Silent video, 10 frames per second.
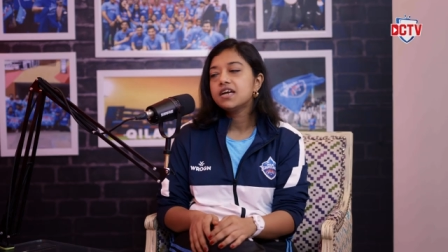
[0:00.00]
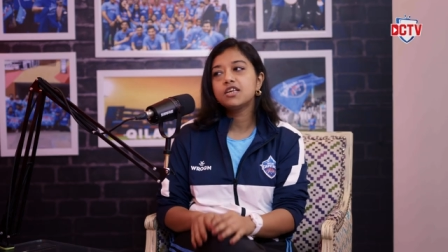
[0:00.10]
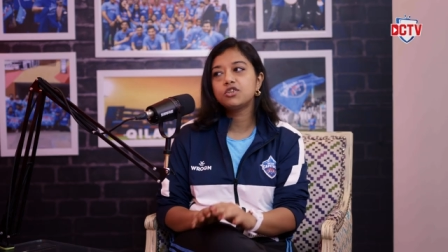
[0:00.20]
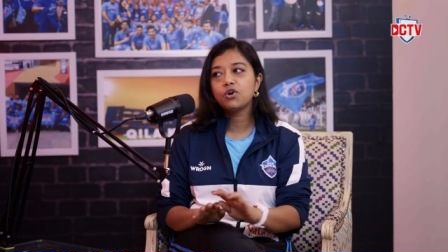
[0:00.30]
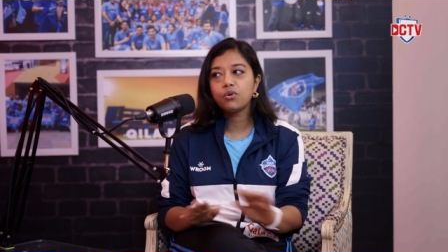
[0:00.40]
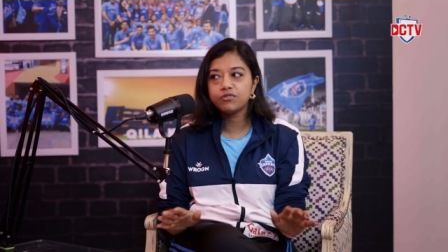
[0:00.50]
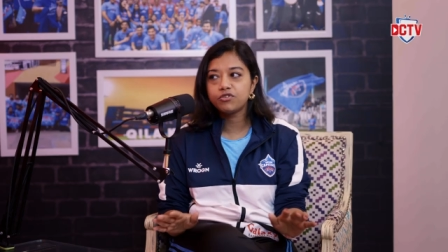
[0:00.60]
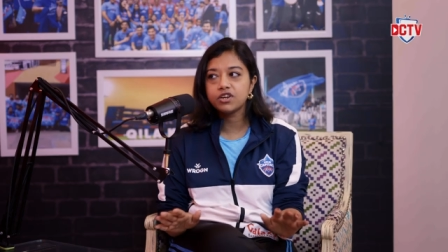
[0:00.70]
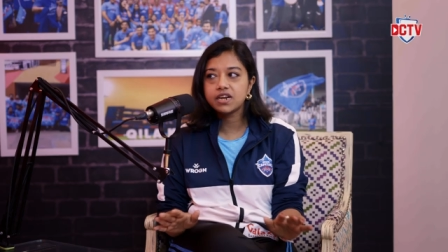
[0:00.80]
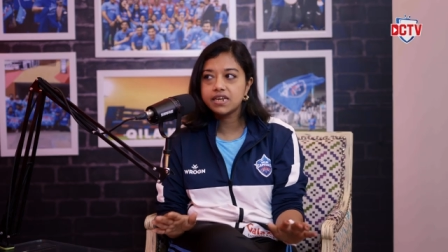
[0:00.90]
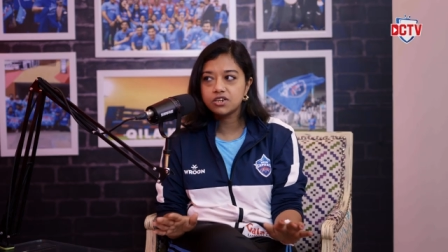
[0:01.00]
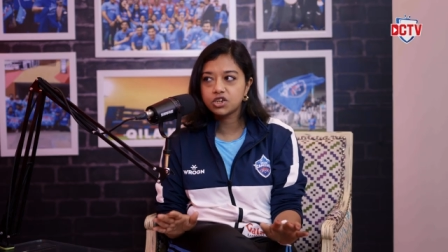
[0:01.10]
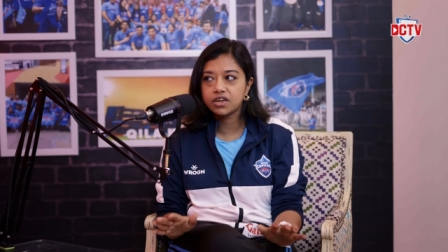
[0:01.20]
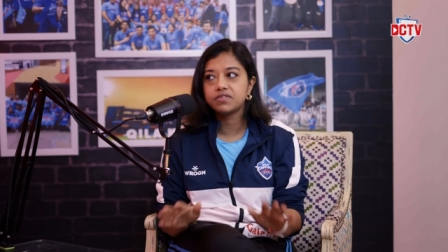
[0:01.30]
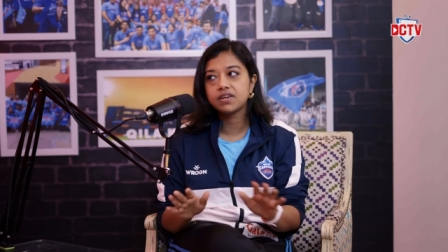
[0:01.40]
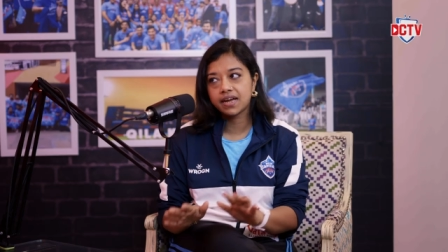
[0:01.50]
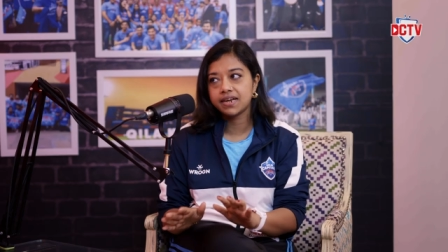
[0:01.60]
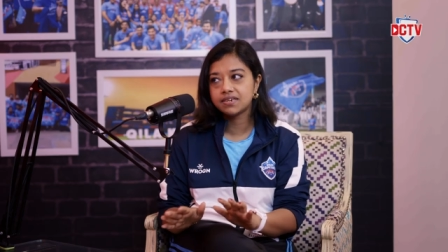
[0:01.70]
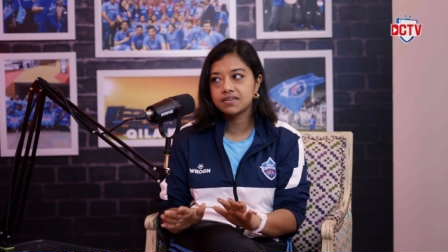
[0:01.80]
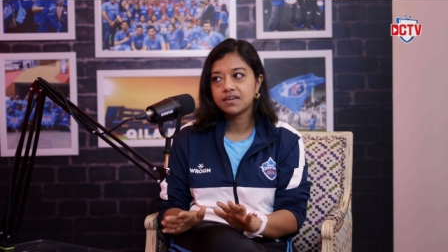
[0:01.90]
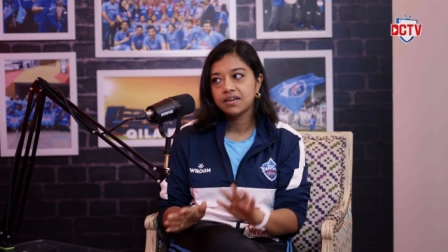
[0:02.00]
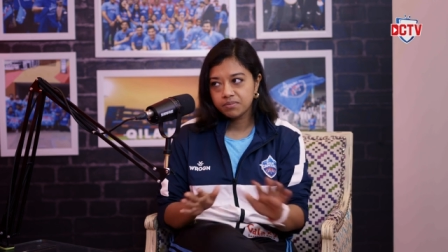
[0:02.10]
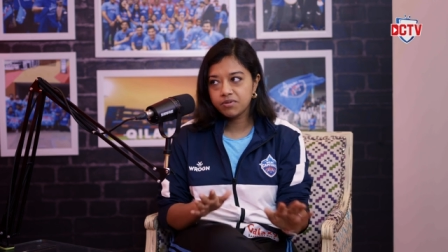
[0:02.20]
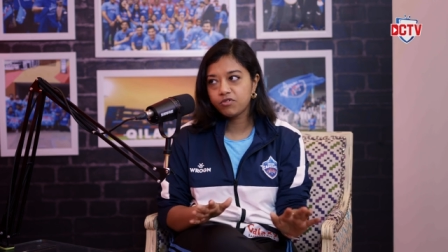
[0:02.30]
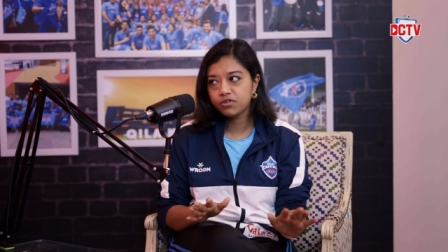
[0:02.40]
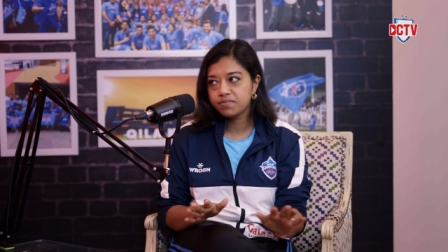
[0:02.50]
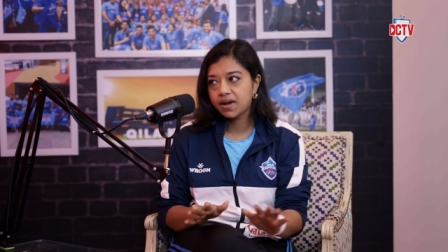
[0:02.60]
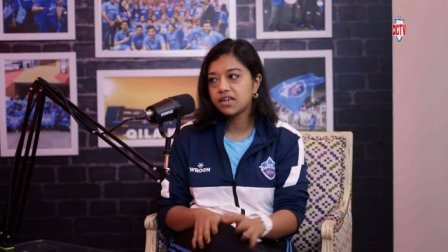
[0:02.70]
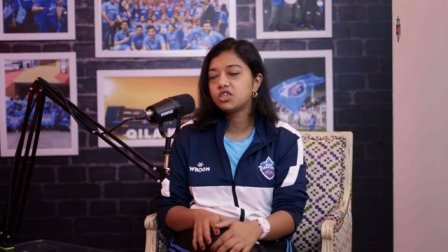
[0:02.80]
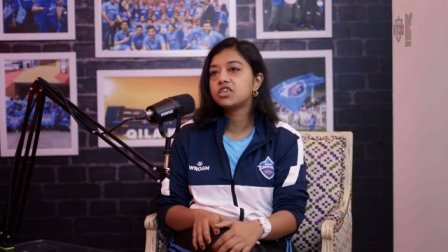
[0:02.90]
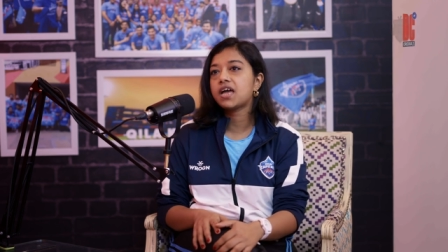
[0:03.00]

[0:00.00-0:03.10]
is to go in for a clean shave the night before the match.